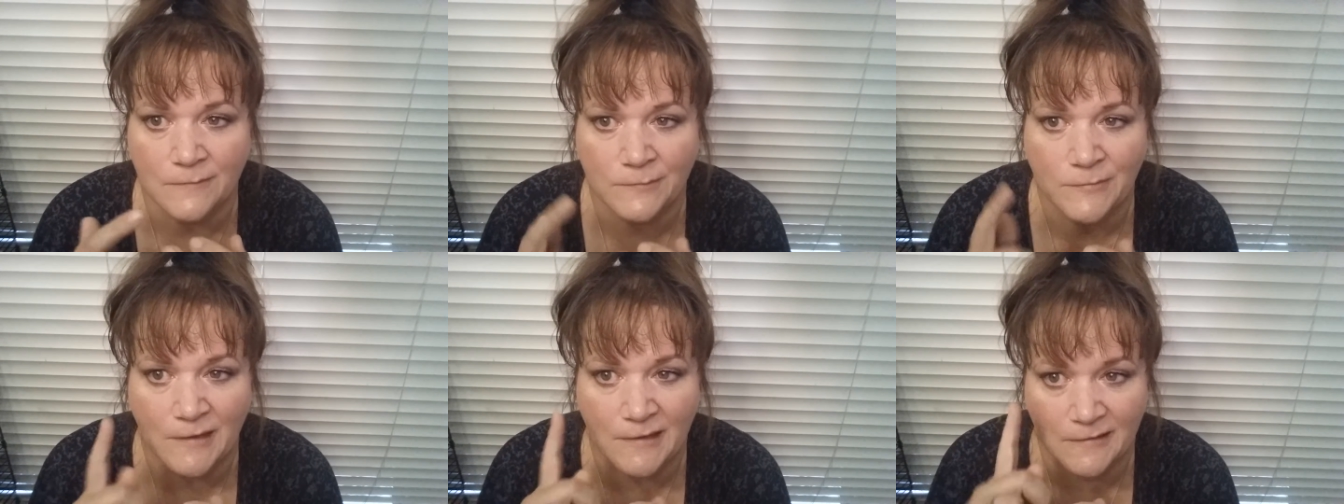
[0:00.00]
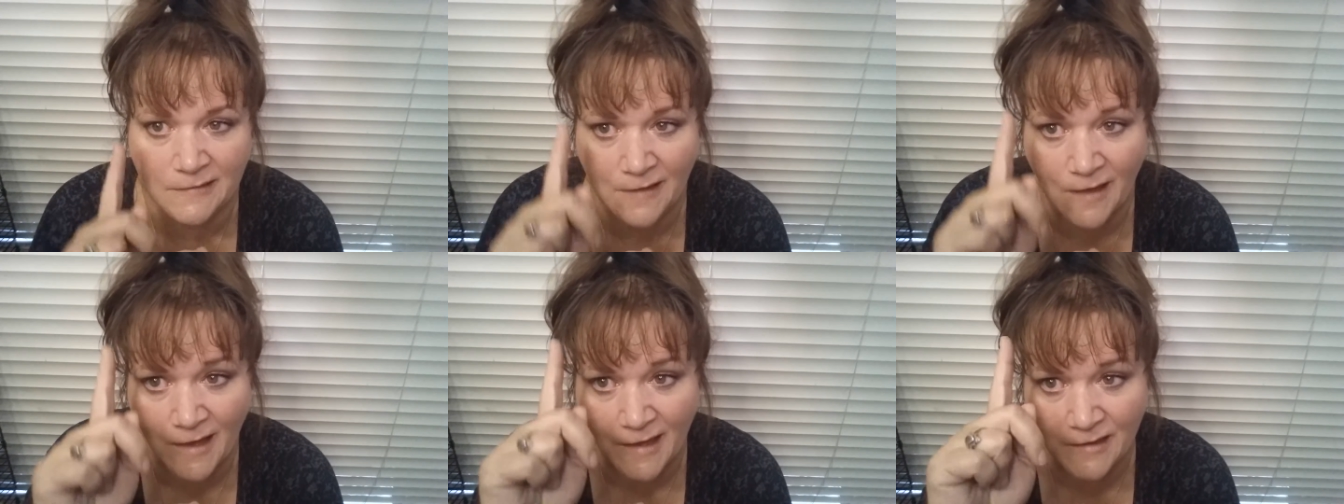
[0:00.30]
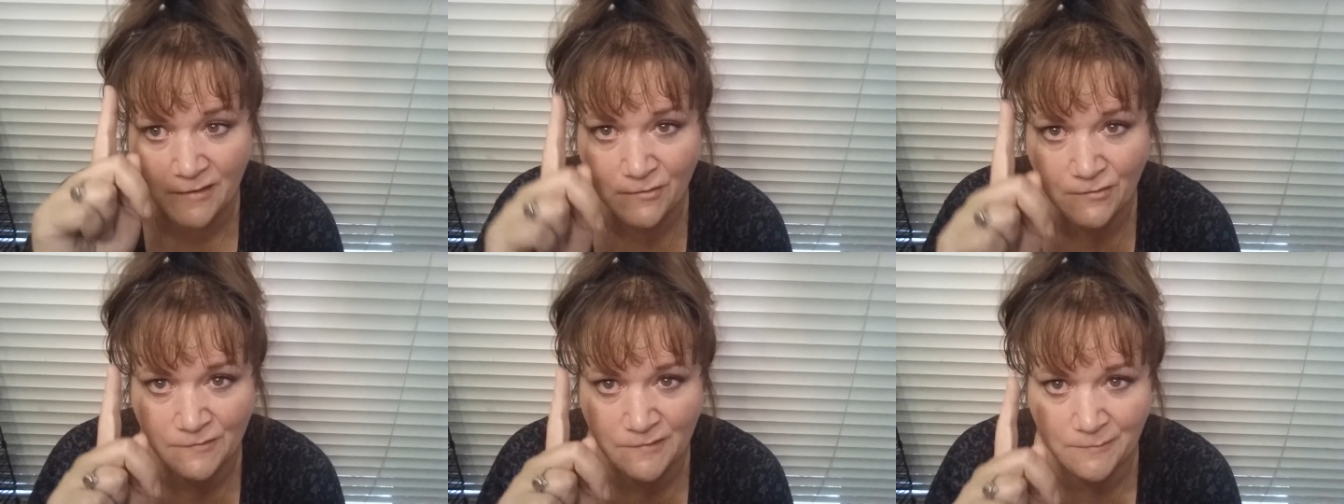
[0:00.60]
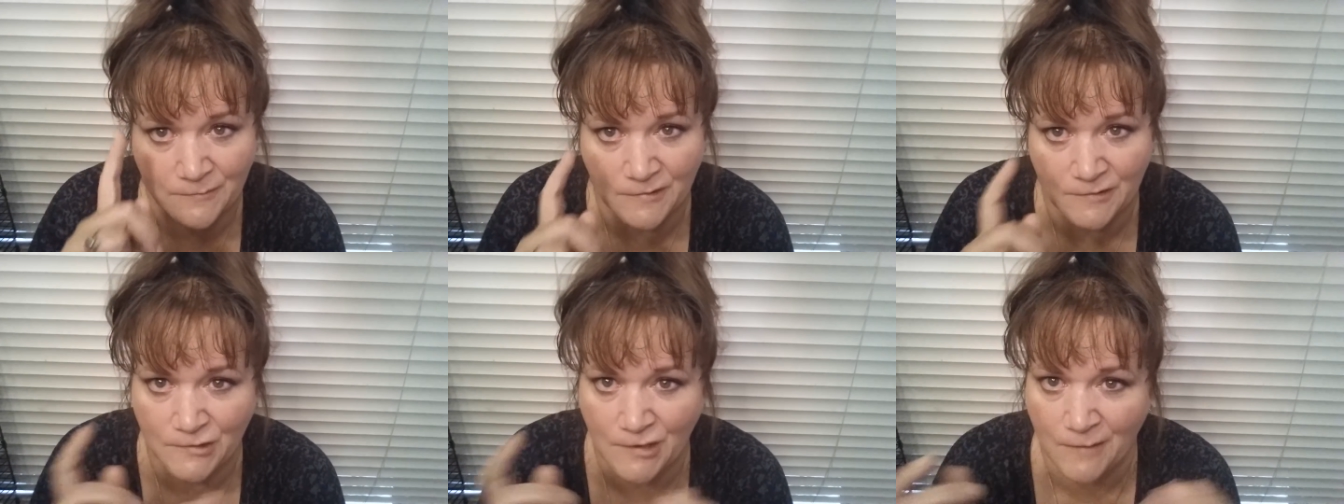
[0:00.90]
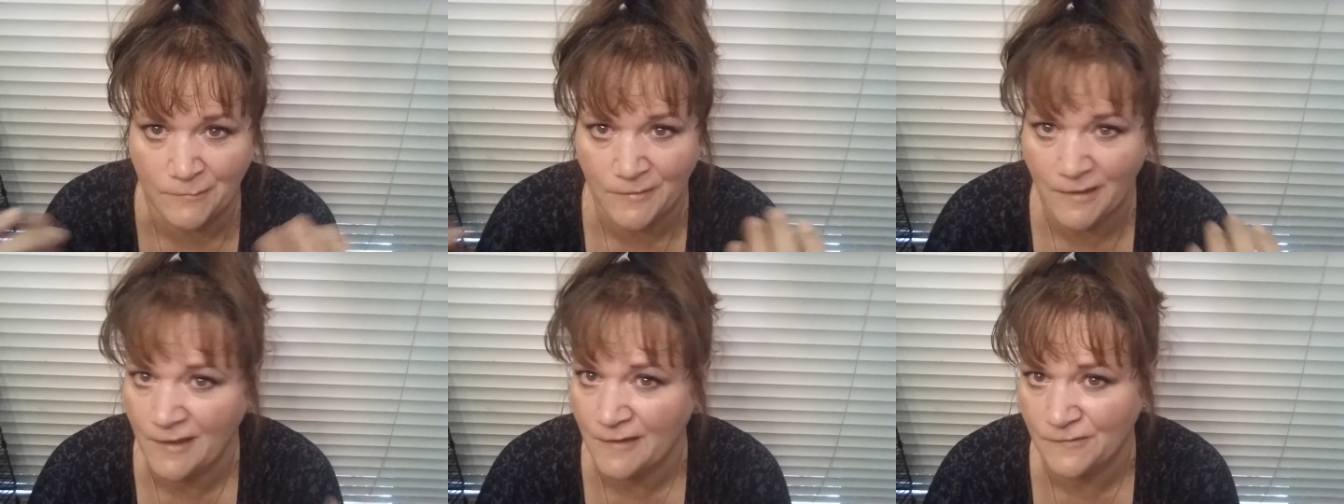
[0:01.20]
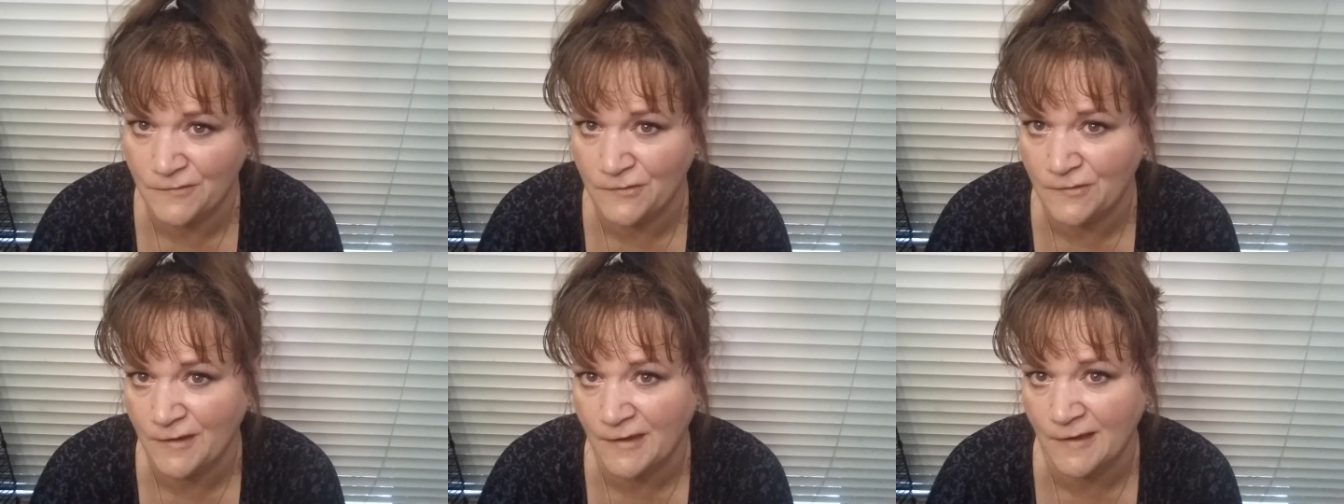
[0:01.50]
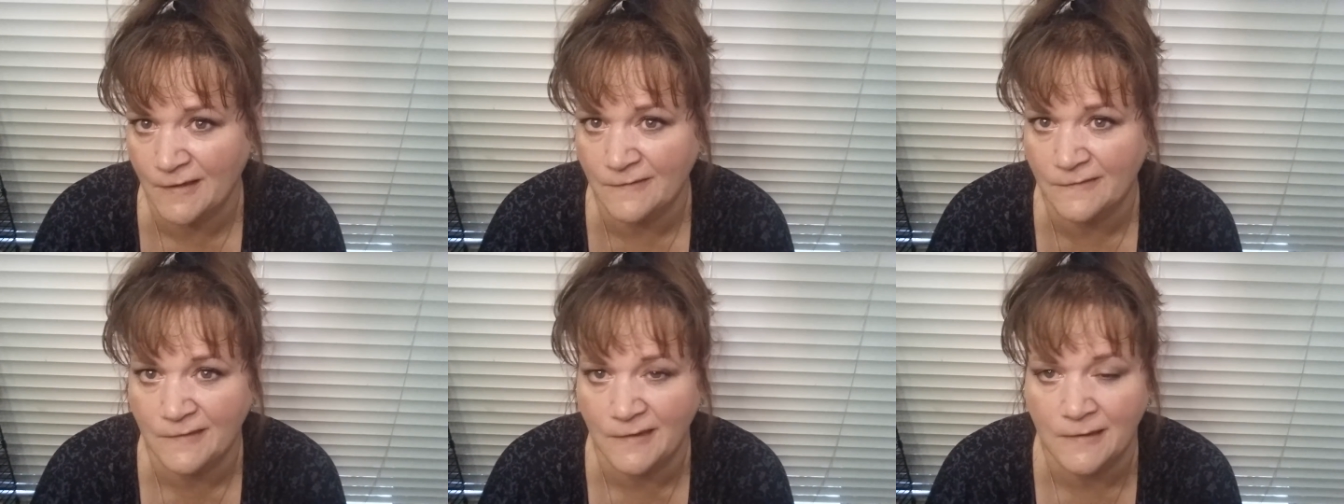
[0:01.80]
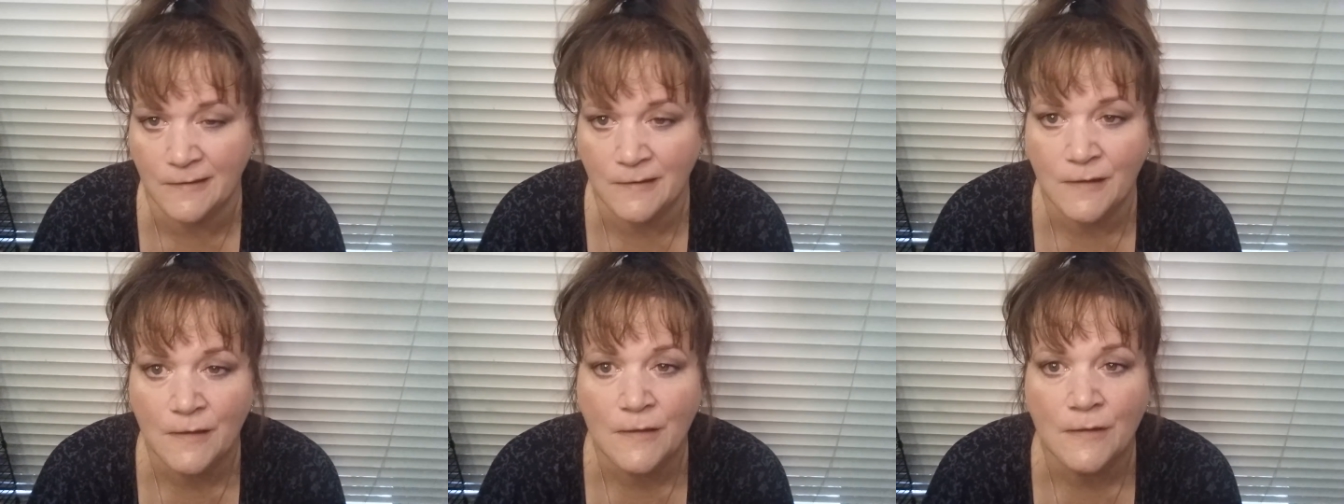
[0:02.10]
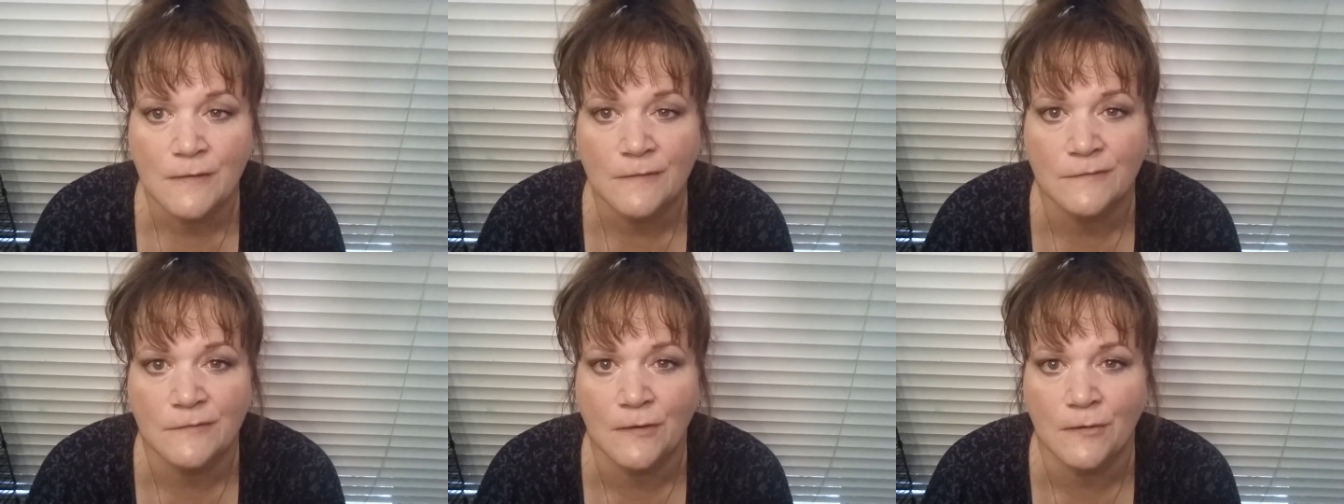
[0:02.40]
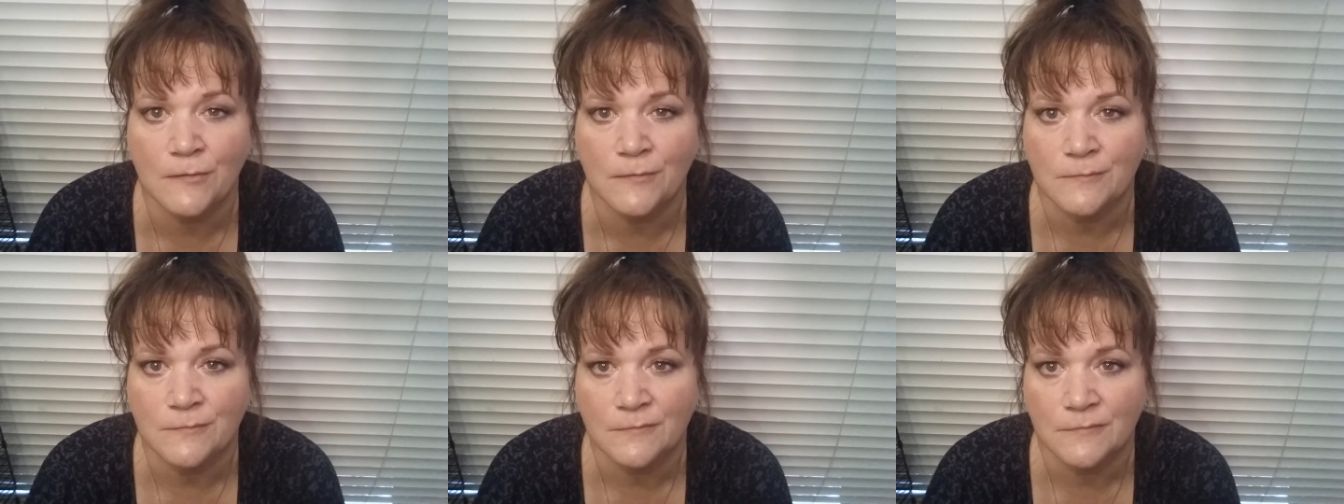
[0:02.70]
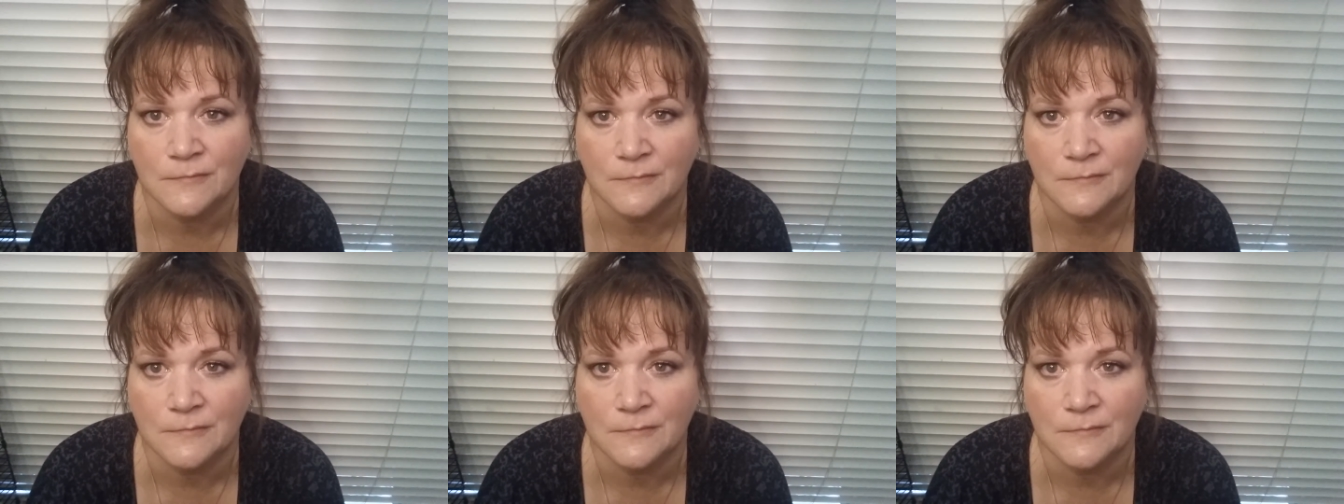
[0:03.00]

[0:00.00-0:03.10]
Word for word: but eye goes up to the top of the head so you can't see. So